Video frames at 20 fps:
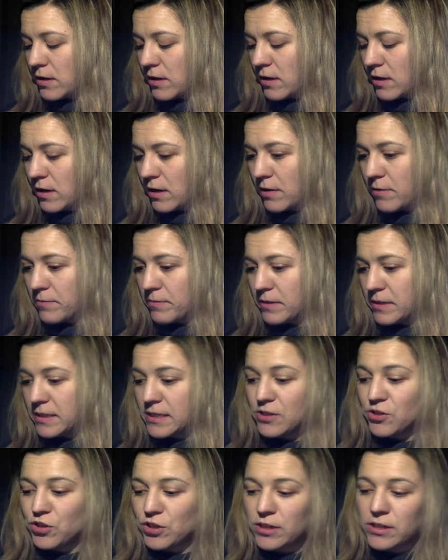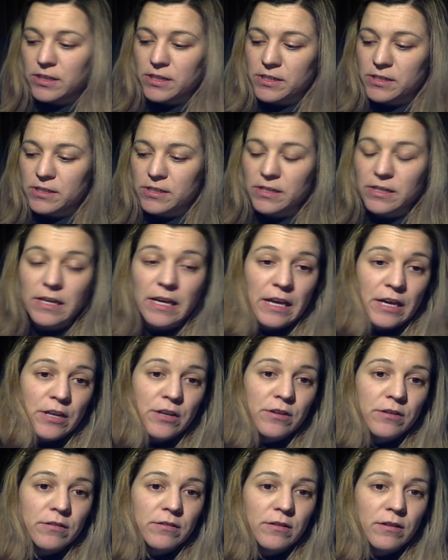Um, essentially is the
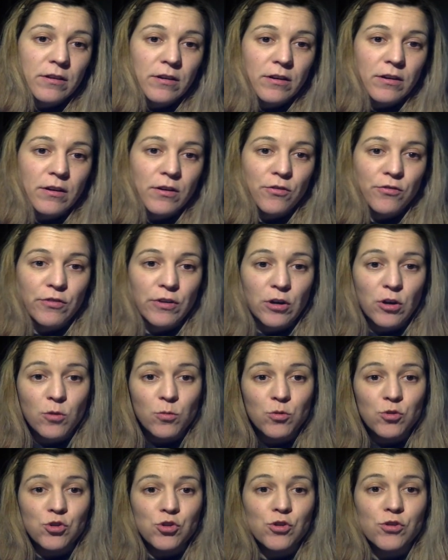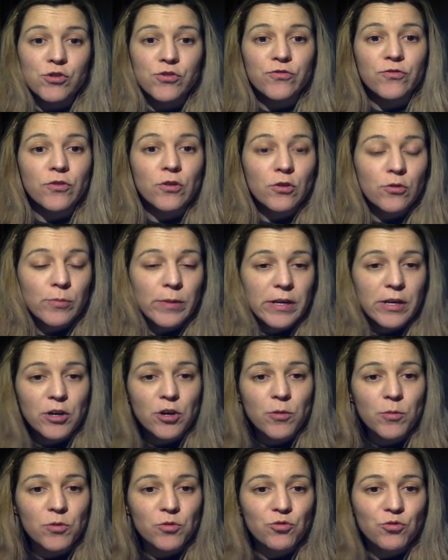gain uh, of a common source followed by a
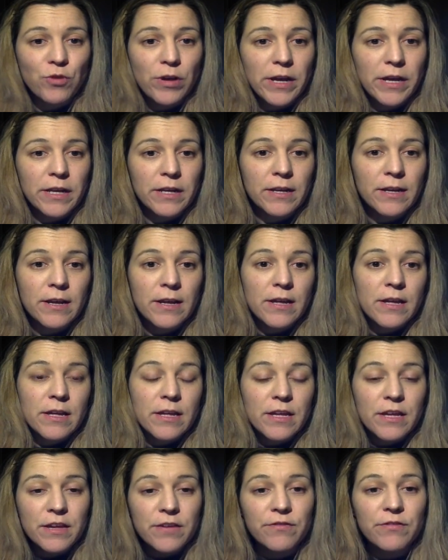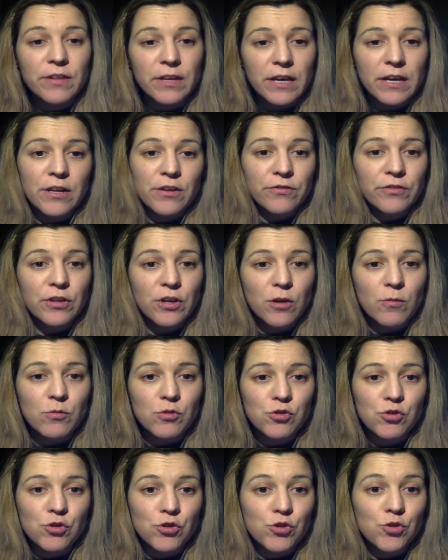common drain if the gain of the
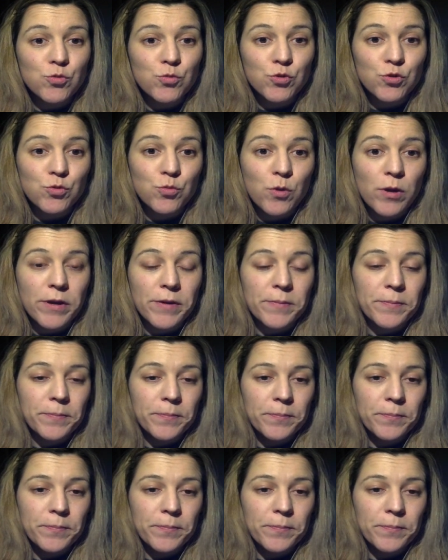common source was 1.